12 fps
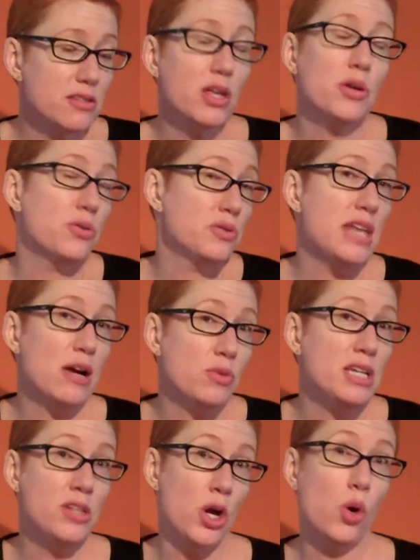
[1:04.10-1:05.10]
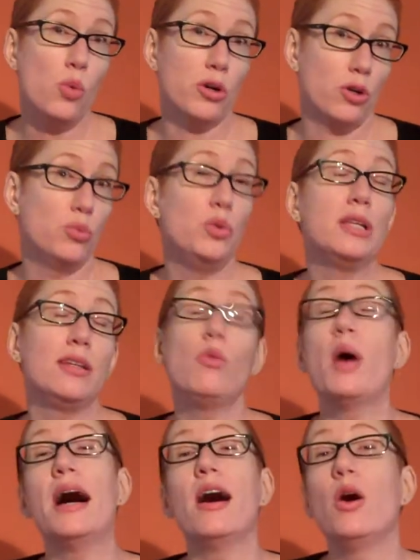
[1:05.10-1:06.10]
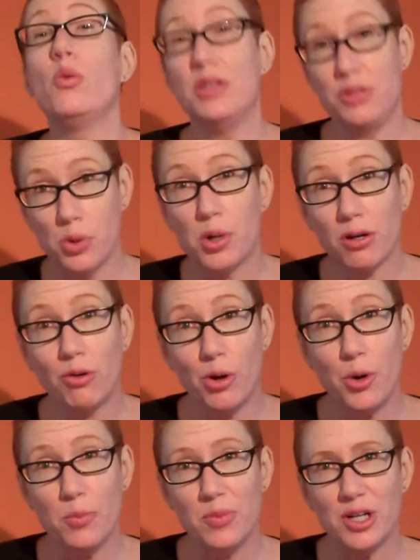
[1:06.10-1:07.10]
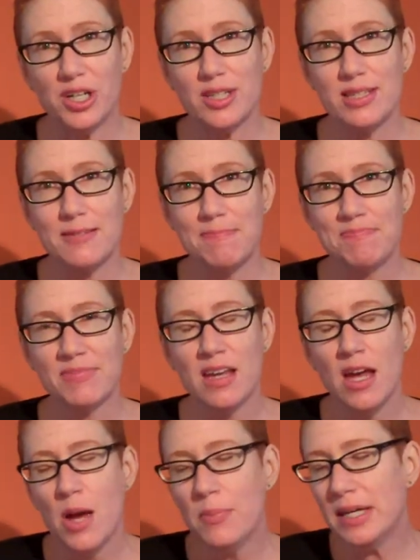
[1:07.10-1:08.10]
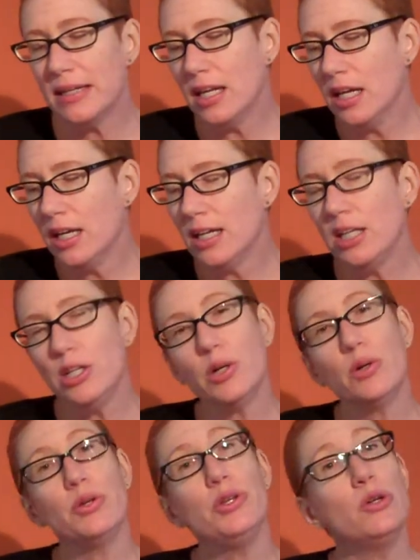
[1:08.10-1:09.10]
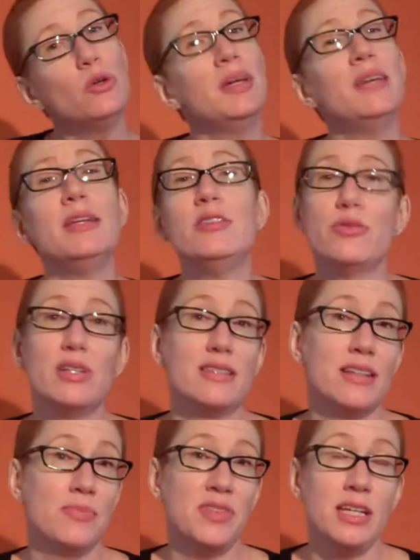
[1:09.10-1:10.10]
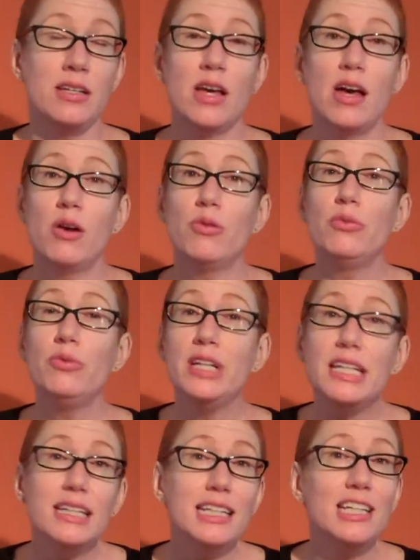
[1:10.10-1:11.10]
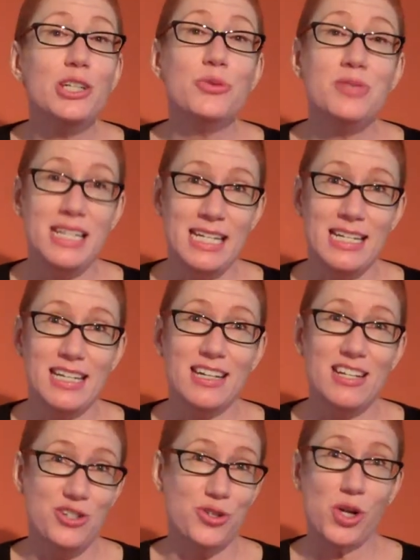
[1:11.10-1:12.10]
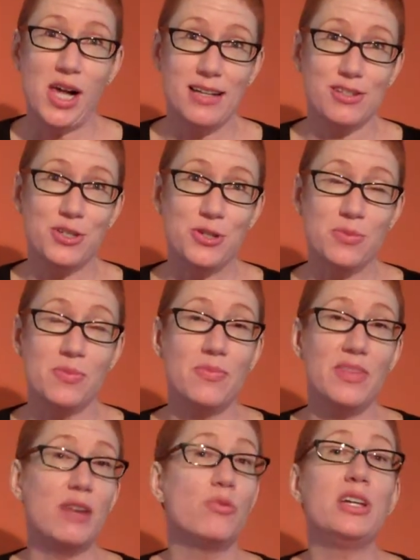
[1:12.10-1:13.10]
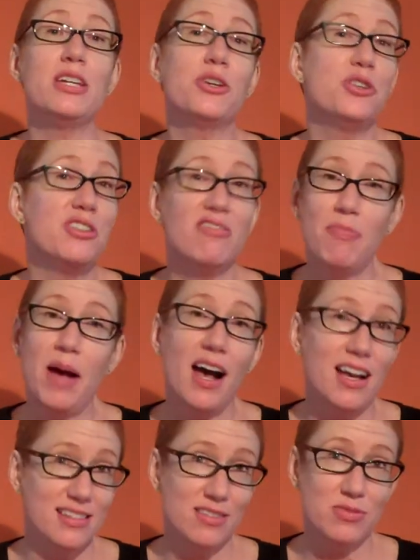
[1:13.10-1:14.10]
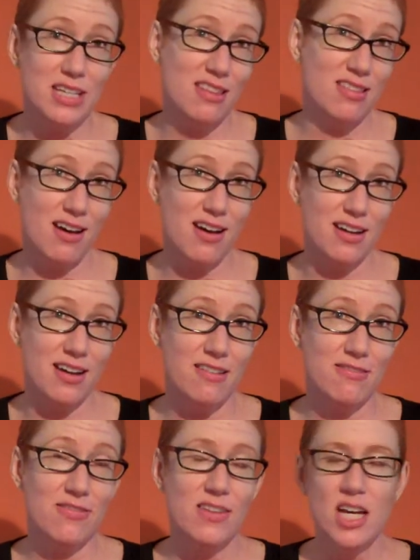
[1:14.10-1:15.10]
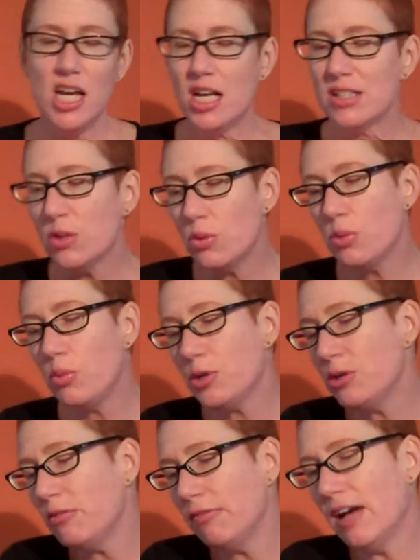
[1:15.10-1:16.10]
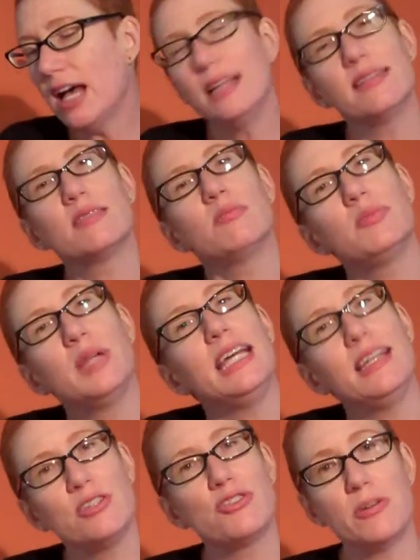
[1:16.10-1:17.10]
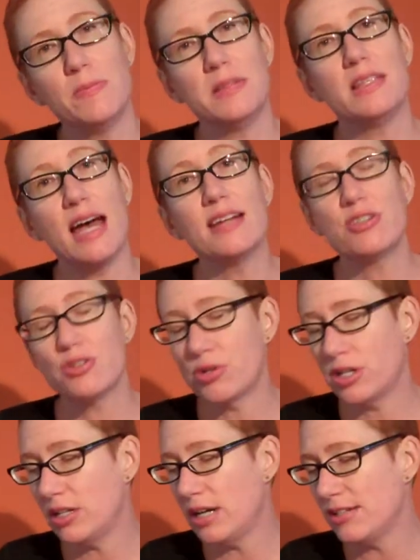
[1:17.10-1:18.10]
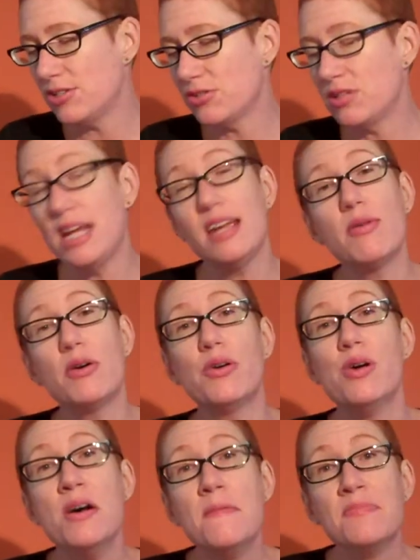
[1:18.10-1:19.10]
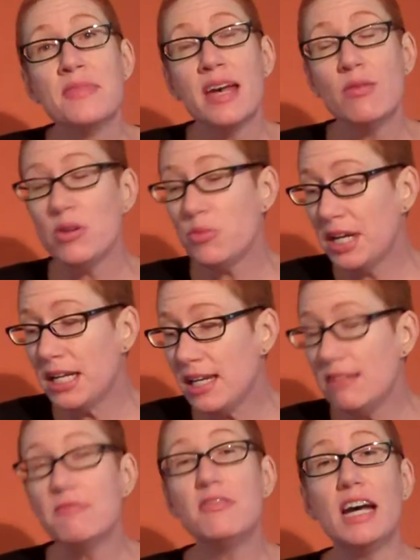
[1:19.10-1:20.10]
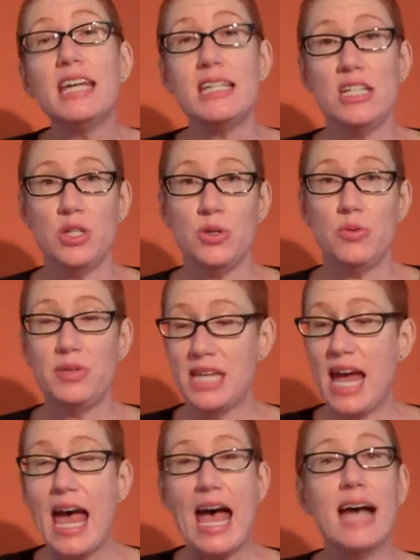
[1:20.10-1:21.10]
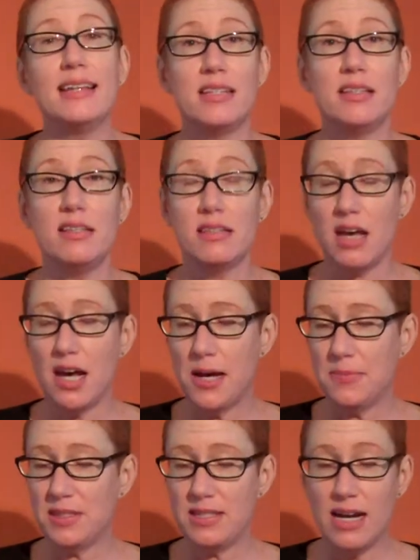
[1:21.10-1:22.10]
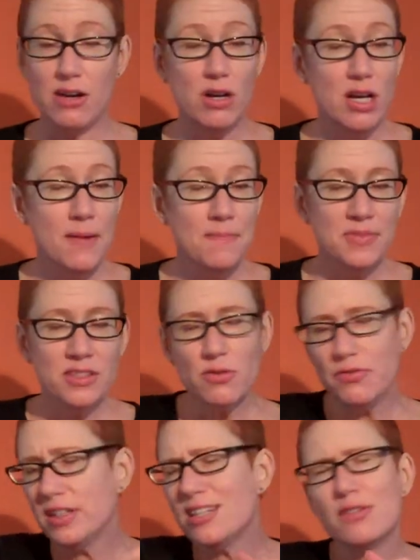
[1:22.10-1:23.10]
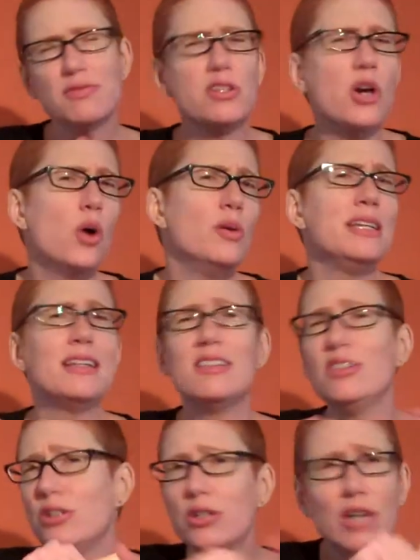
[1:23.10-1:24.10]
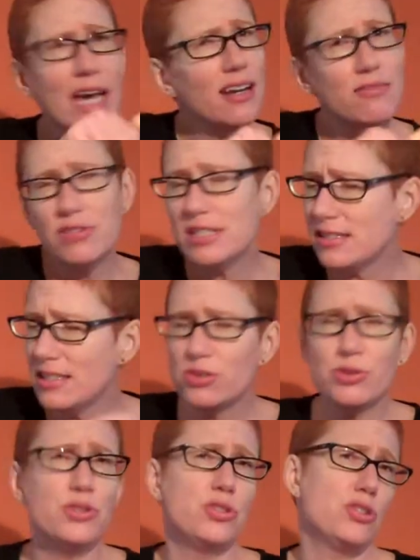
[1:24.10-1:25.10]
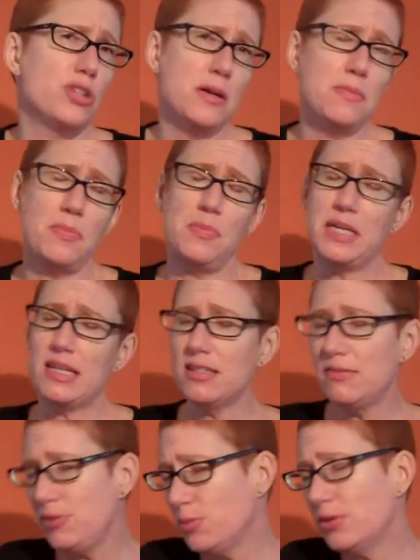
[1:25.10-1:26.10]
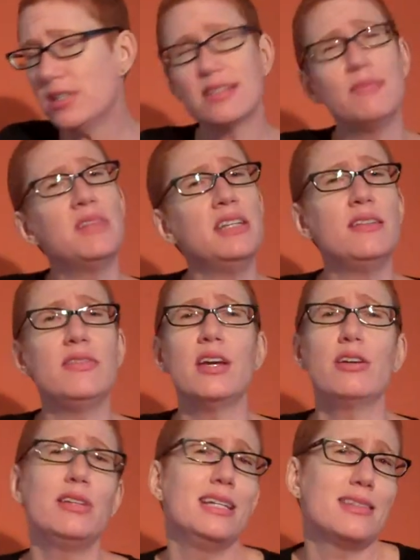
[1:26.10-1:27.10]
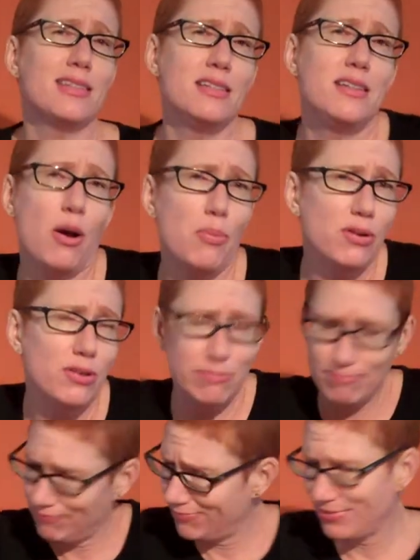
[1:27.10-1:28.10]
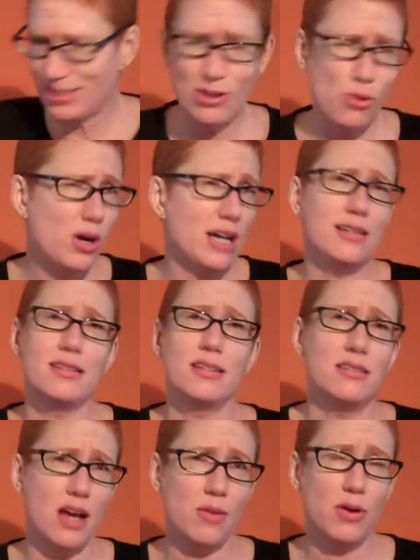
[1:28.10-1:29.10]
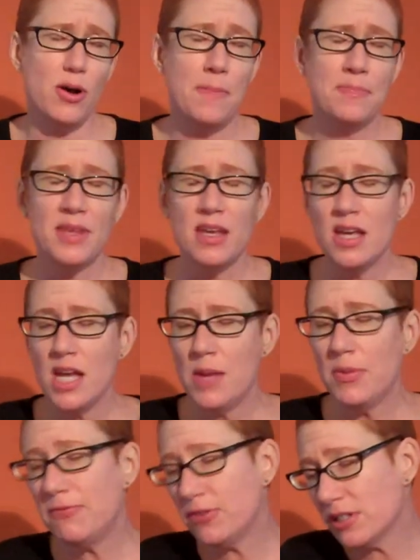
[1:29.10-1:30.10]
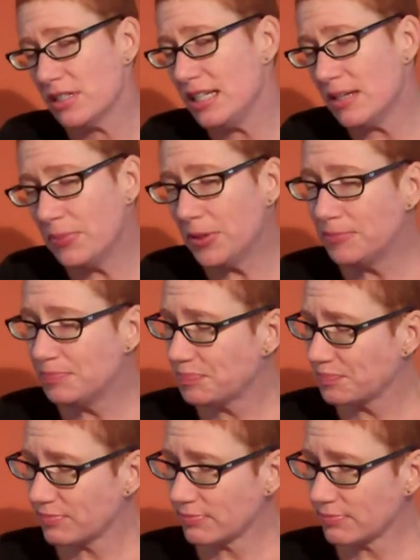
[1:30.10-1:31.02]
as those that we know work really well with your Chromebooks. But, you may be doing something really unique in your classroom that we couldn't have possibly thought of. So you'll find some blank strips at your table, and we want to invite you to add to these cups. Now, don't feel like you have to go in and look at every single strip, because if you put something in there and it's a double, so what? It's a double. But for example,